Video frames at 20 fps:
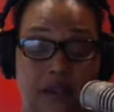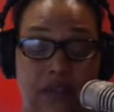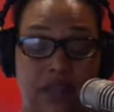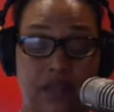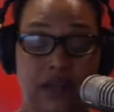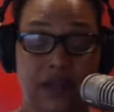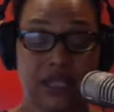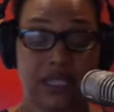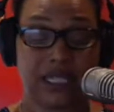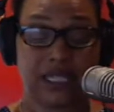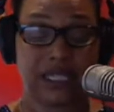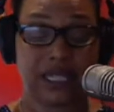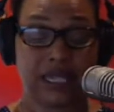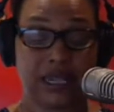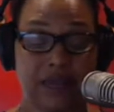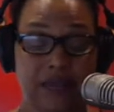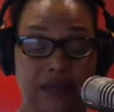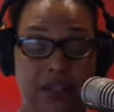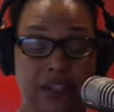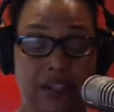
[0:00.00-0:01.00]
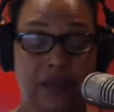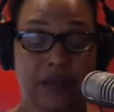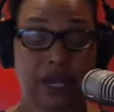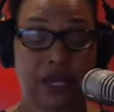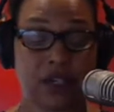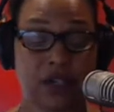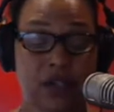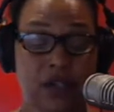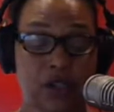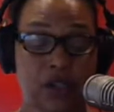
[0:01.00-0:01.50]
They receive
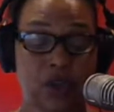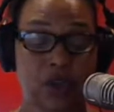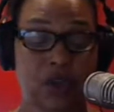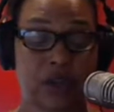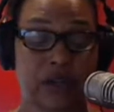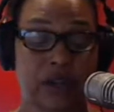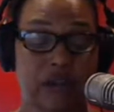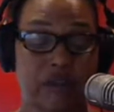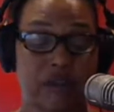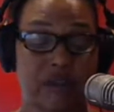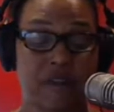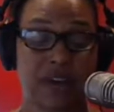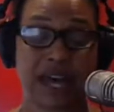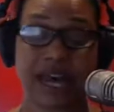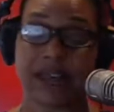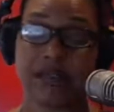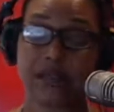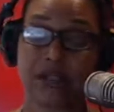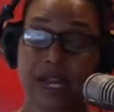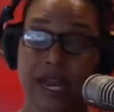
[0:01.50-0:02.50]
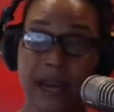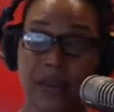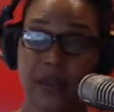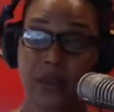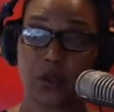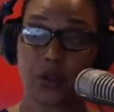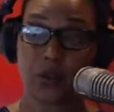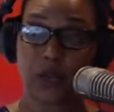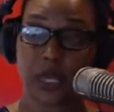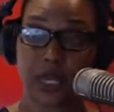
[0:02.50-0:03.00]
special tutoring 5
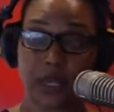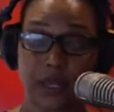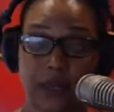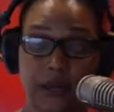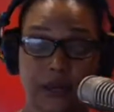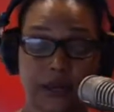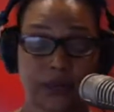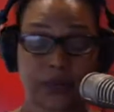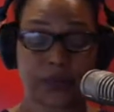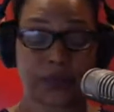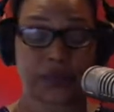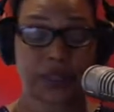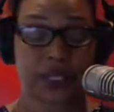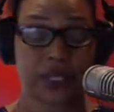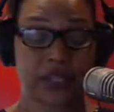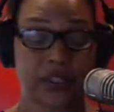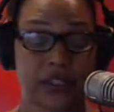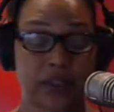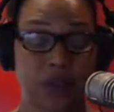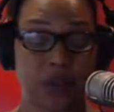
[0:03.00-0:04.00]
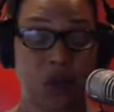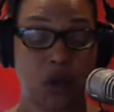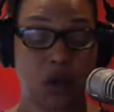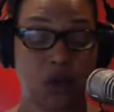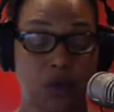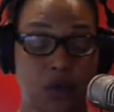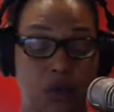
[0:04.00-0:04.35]
times a week in small